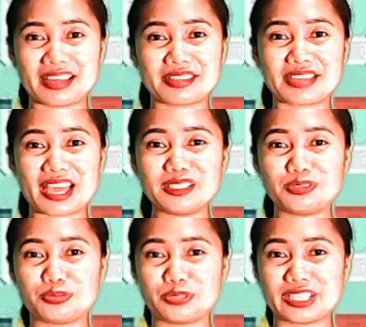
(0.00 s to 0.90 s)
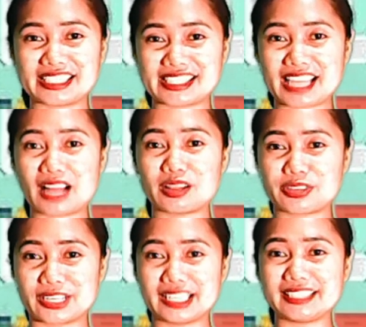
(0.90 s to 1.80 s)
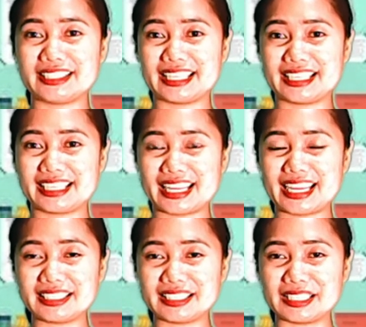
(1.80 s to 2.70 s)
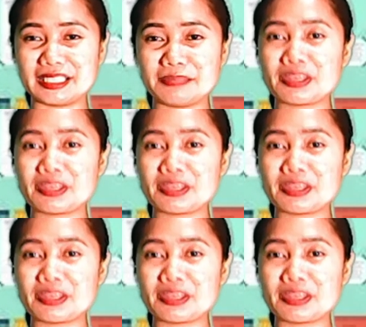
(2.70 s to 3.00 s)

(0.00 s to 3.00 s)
Then if we cancel 30 and 80,